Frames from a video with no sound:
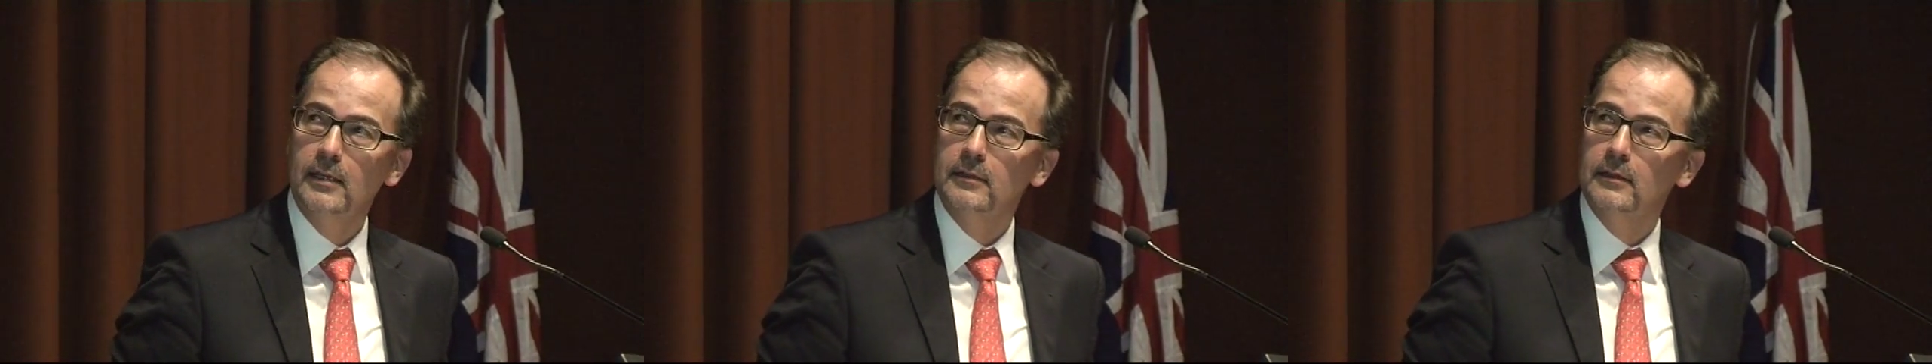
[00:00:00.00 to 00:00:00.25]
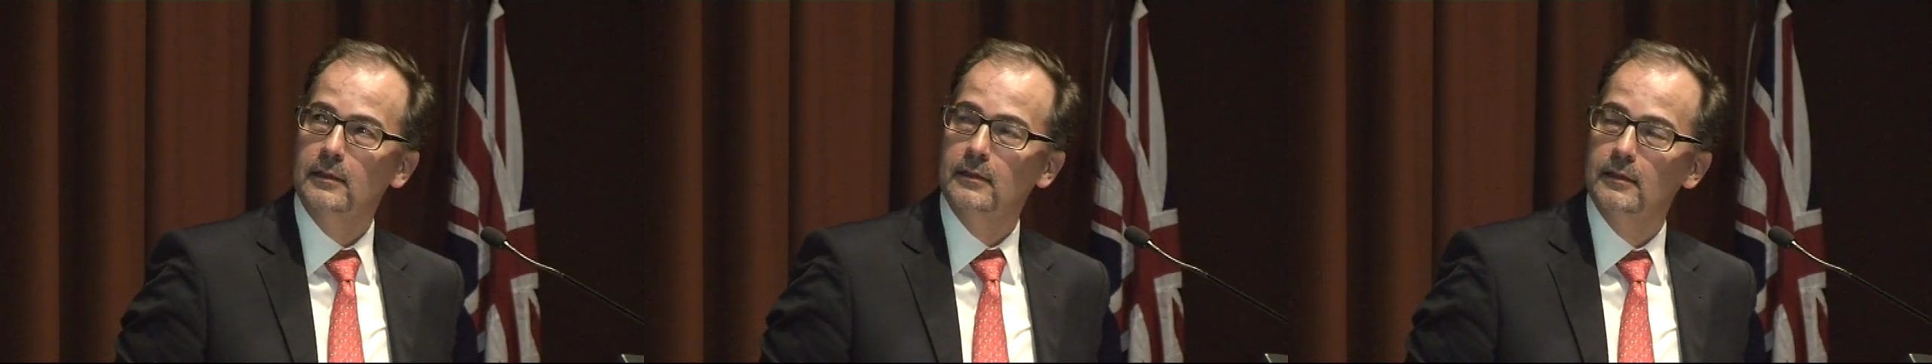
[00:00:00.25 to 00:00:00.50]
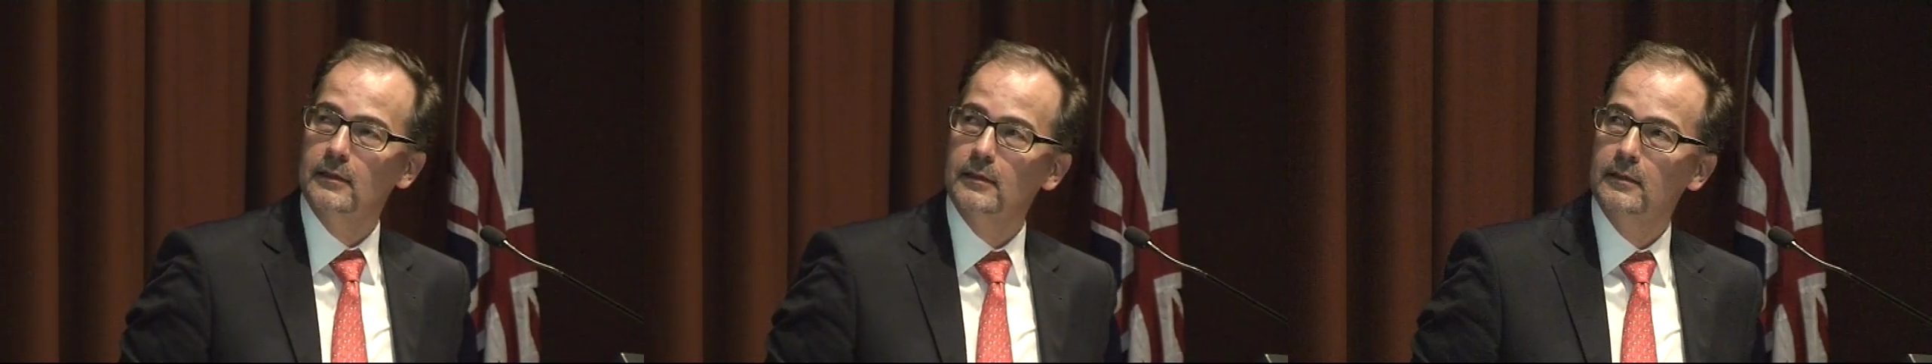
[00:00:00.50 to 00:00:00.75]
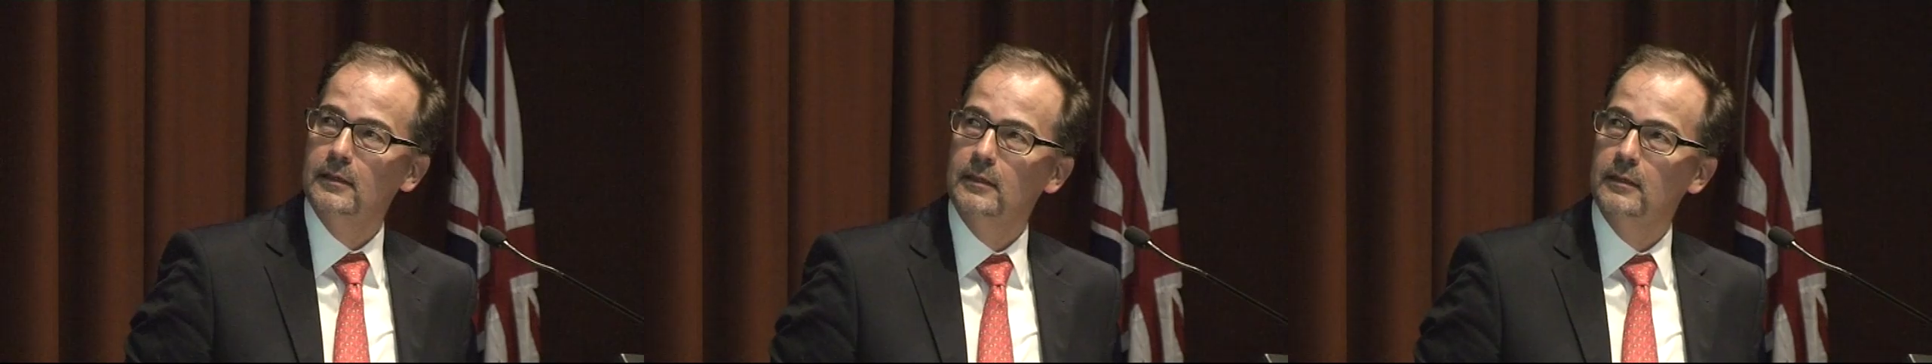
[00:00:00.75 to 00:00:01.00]
and
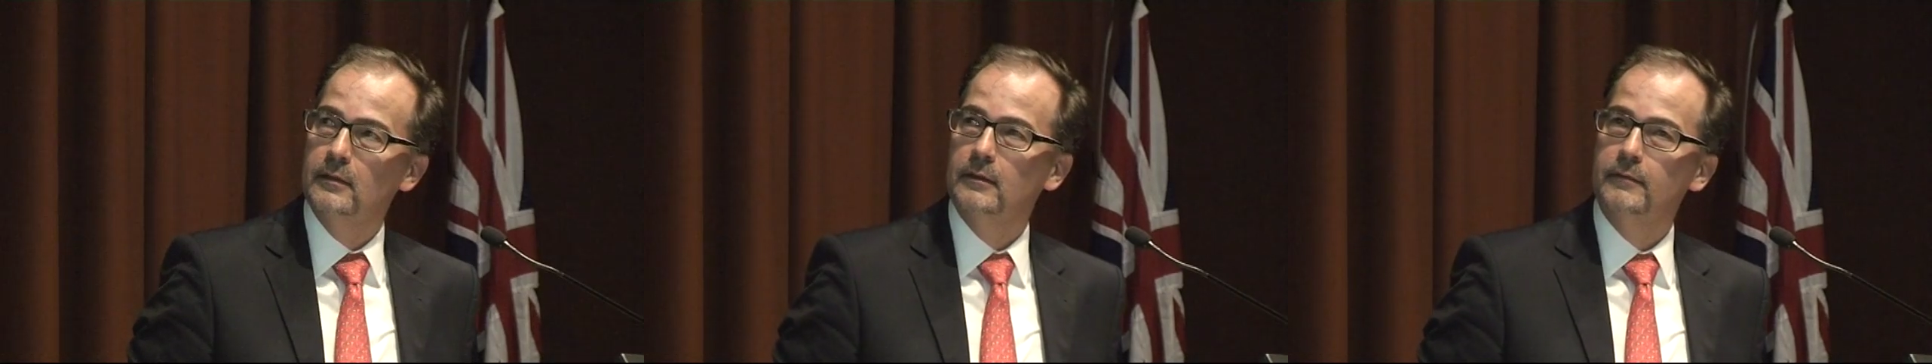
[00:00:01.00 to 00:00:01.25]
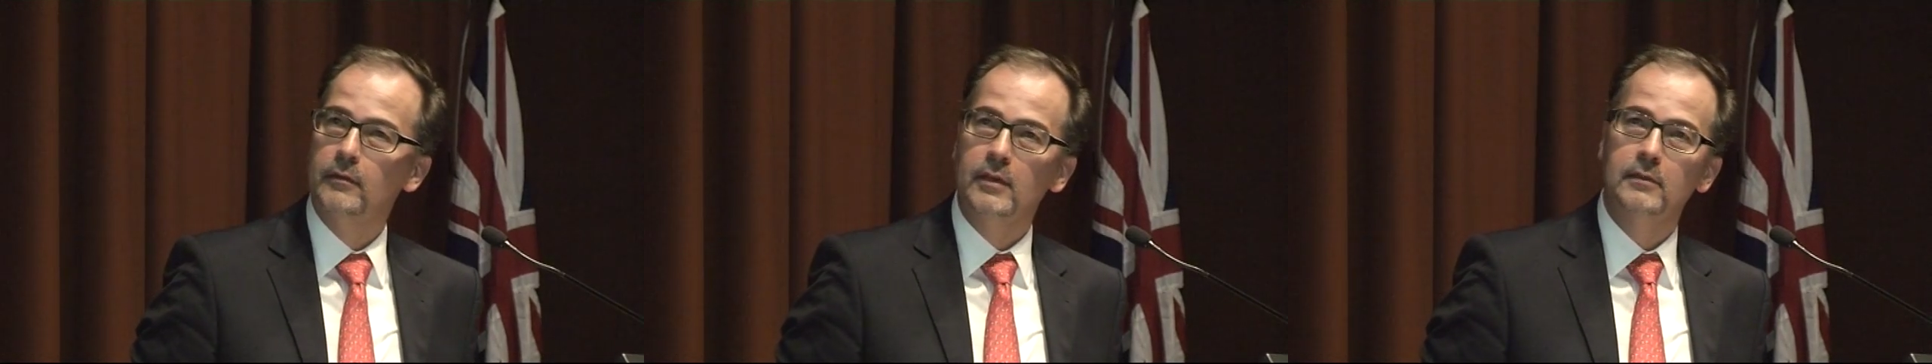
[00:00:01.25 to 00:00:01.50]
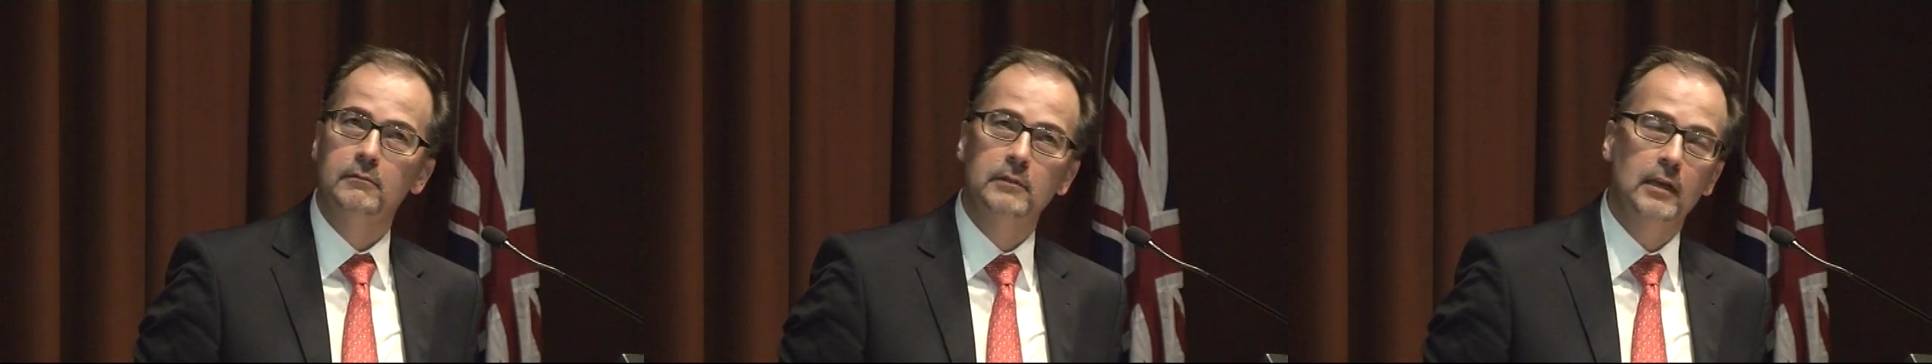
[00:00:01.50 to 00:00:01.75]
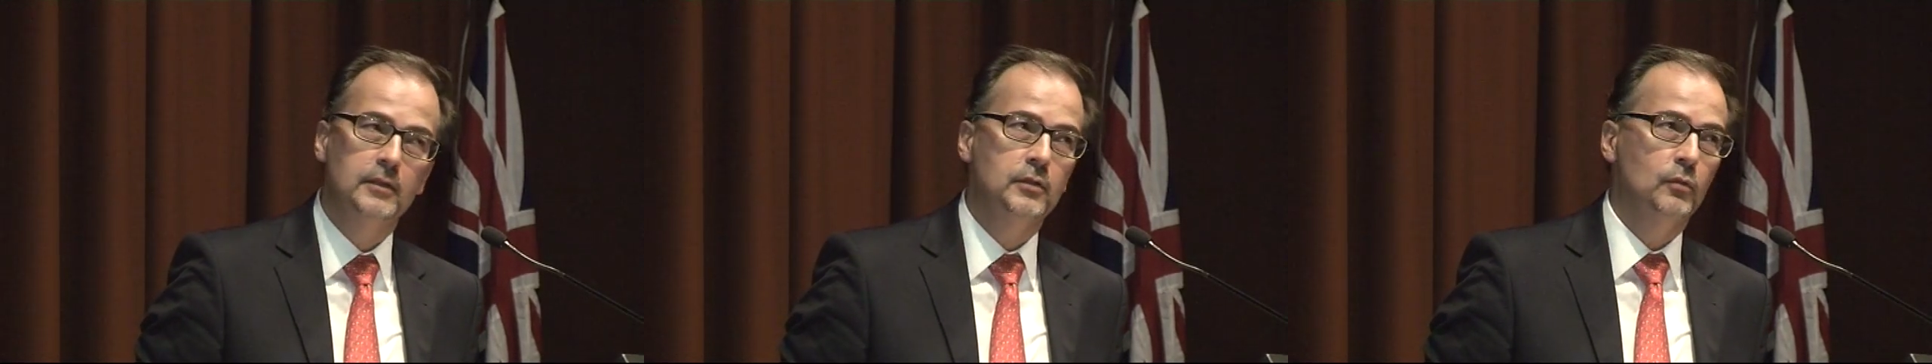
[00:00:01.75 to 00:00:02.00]
in a very
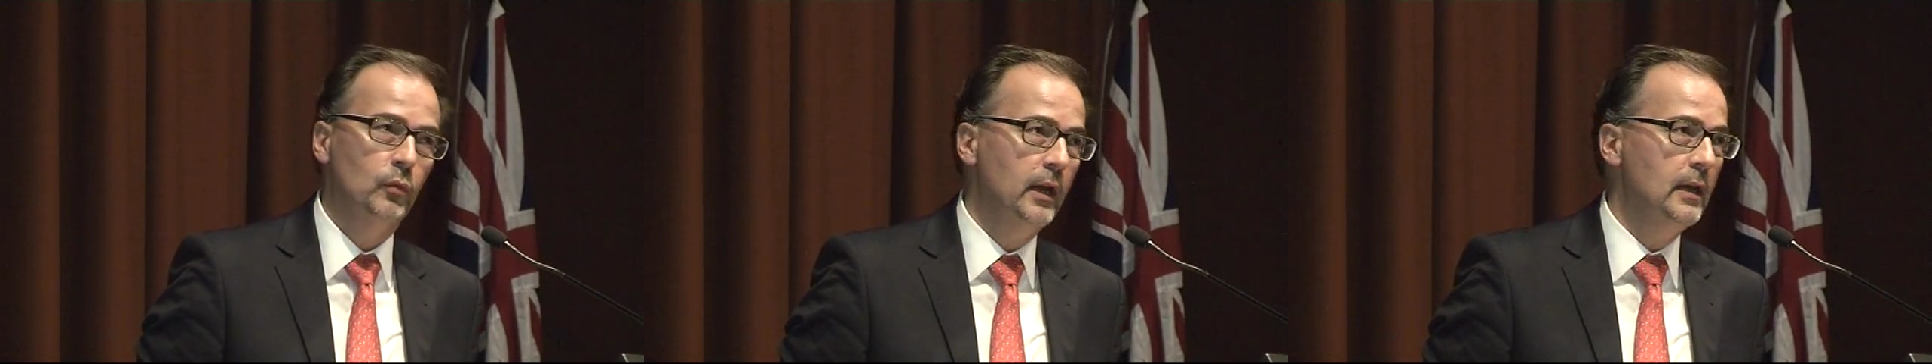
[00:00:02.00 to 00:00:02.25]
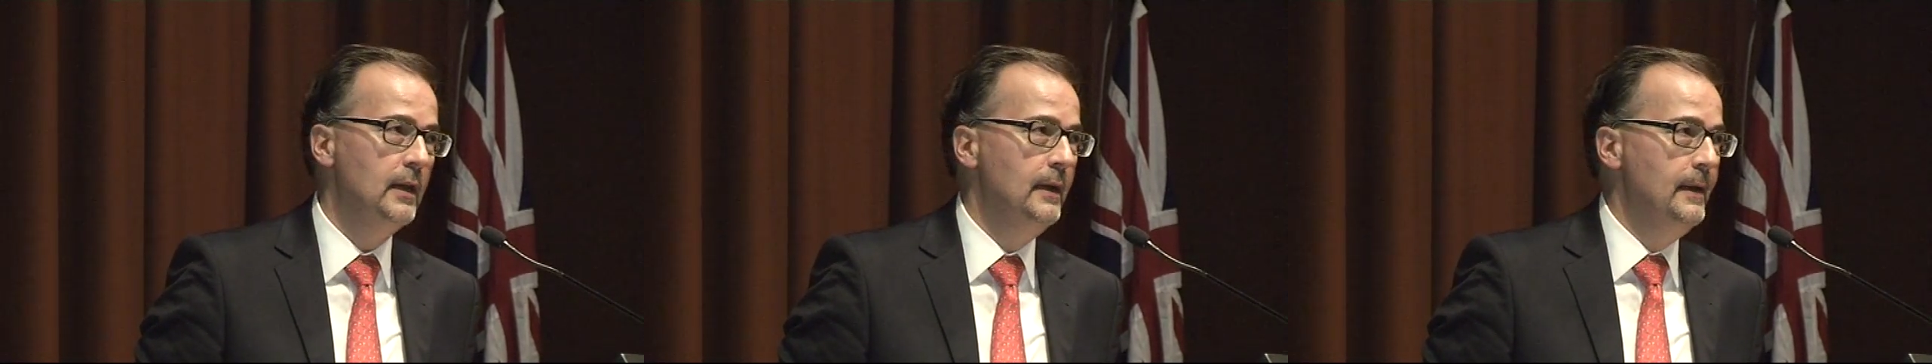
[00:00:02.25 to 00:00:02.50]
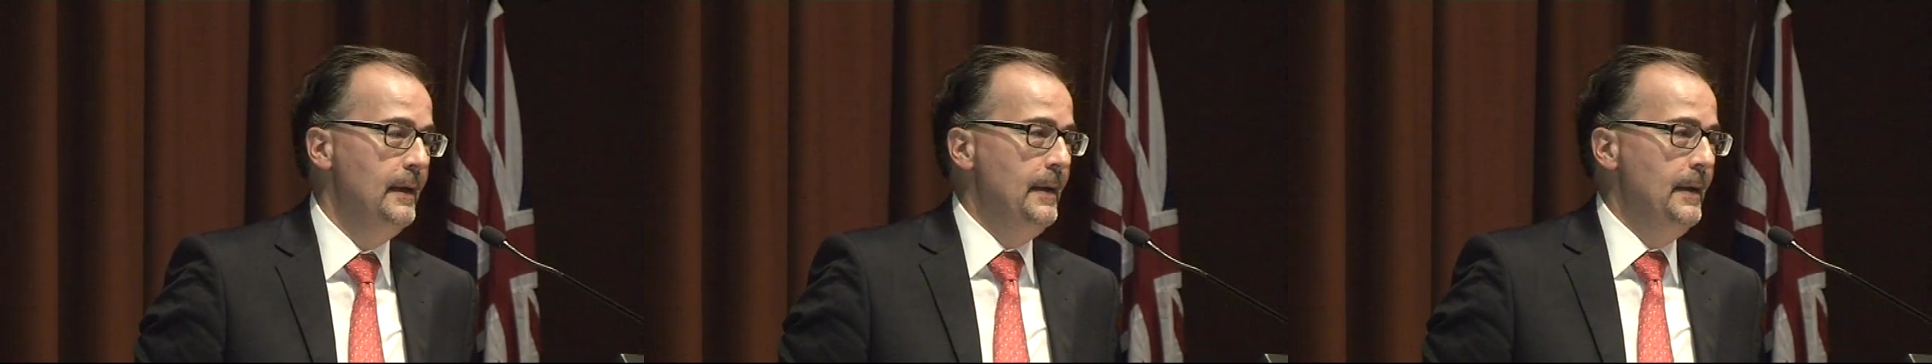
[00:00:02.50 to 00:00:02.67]
diligent way.